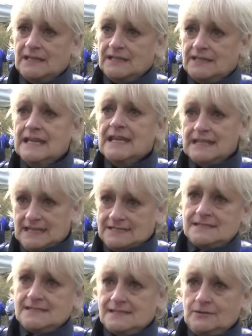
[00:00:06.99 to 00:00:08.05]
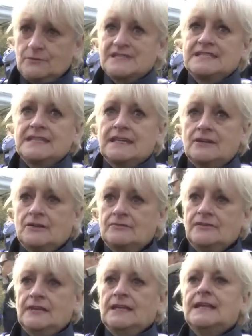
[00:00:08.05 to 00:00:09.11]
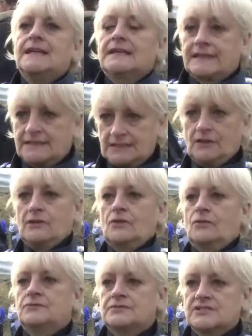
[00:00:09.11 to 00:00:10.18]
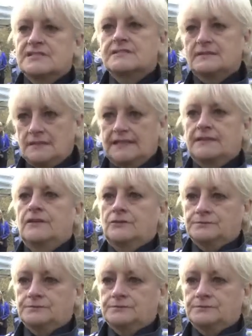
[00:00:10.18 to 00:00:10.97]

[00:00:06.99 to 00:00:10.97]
And yes, it was a day of letting it go, just letting go.